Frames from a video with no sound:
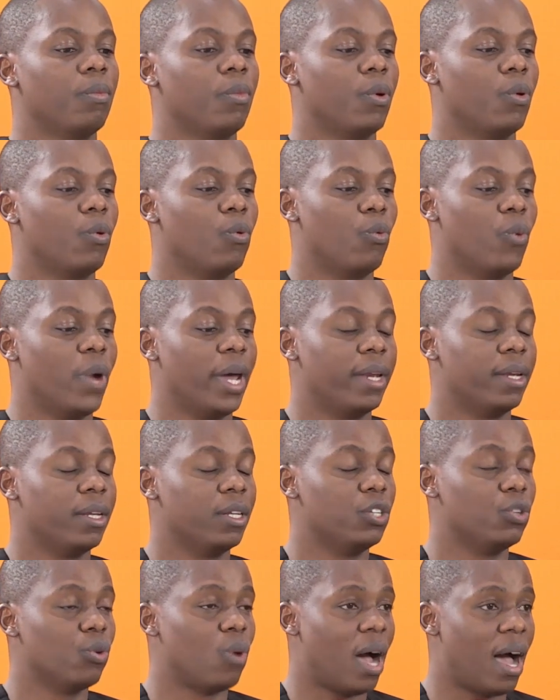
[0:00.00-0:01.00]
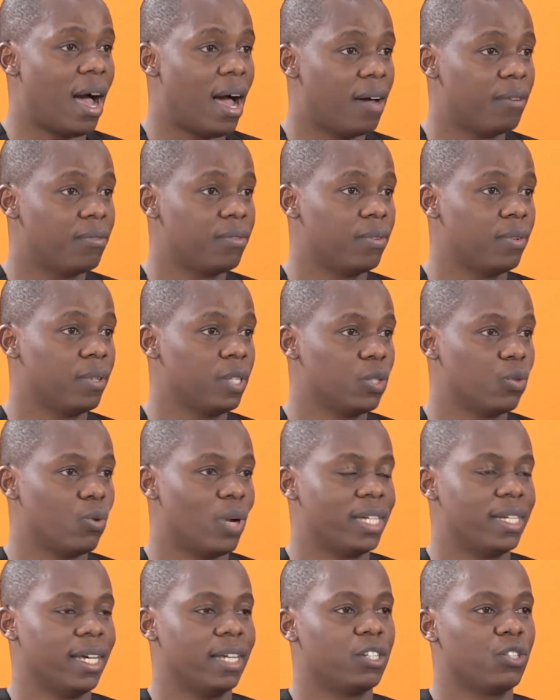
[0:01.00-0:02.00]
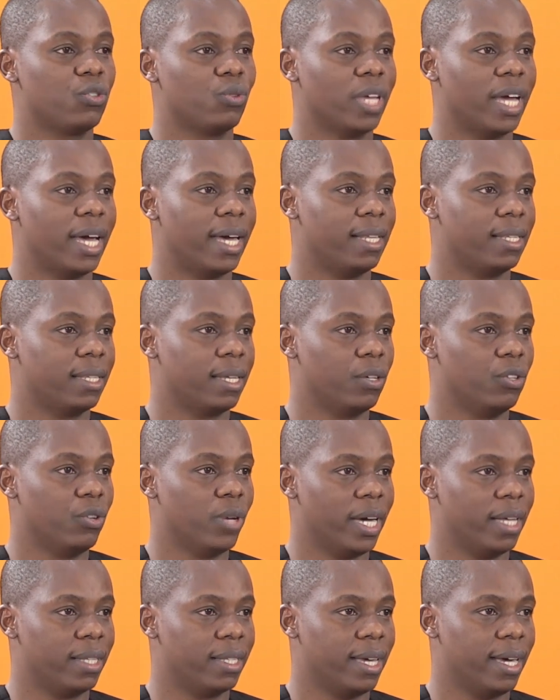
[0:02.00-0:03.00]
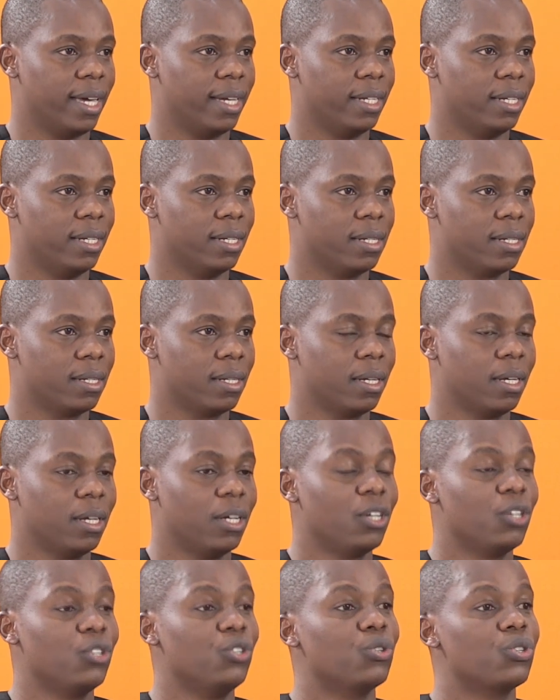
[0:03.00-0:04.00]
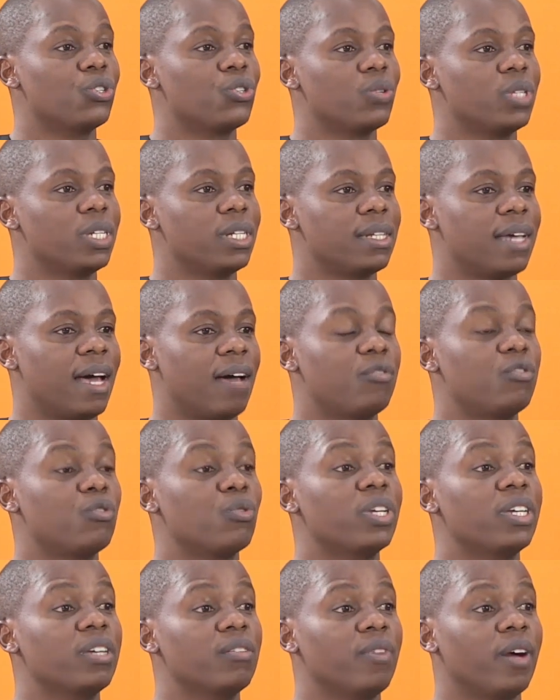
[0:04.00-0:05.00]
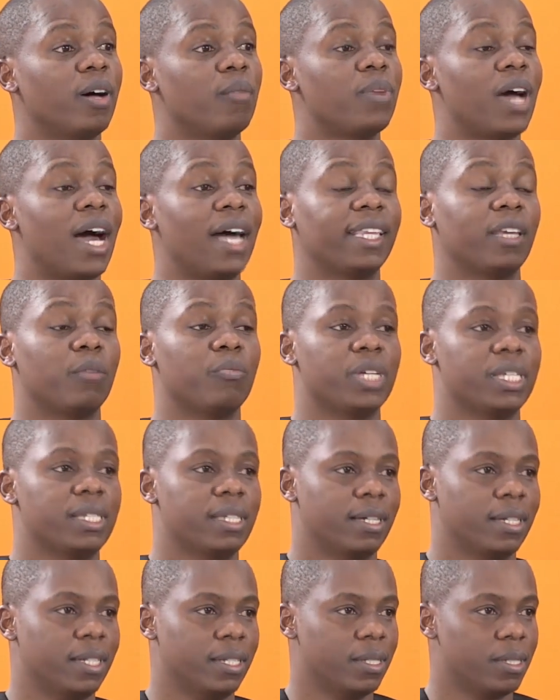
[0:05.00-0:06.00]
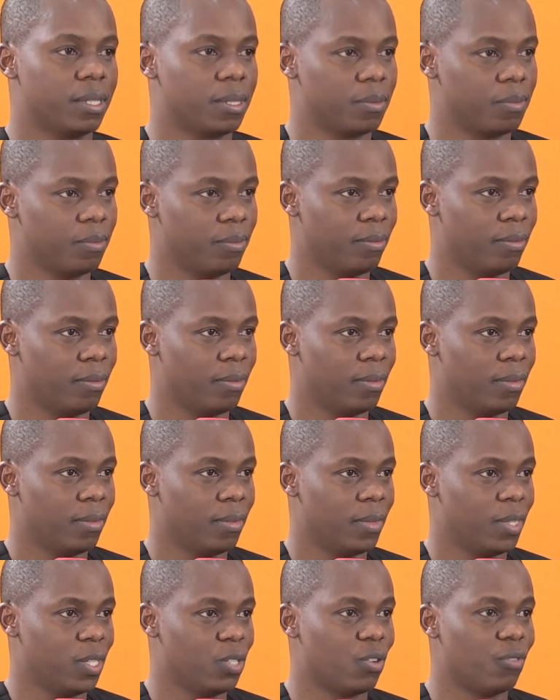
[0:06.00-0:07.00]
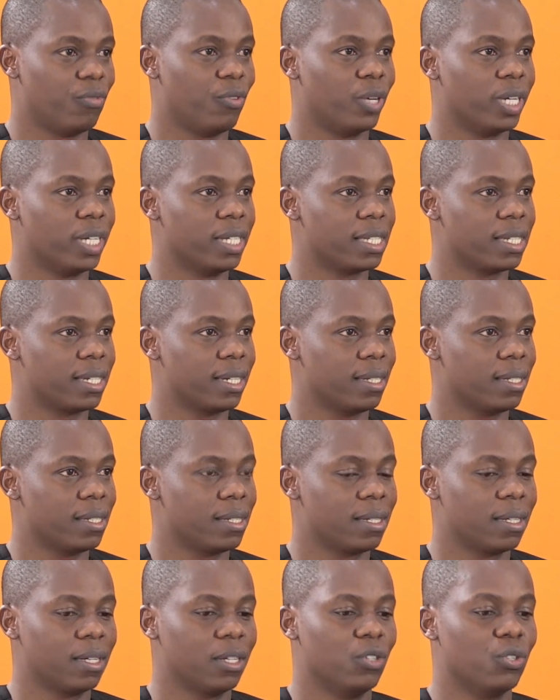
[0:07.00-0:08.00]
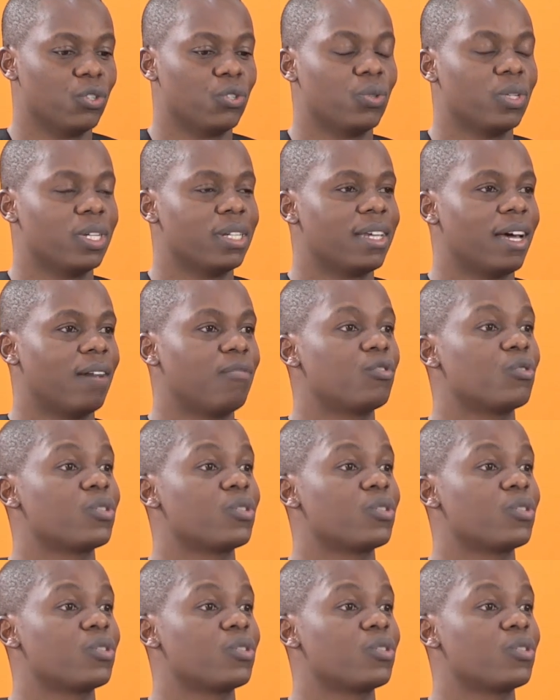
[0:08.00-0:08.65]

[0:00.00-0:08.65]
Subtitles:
when you have to attend to your healthcare need, you shouldn't have to give up other basic needs. So, for instance, you shouldn't have to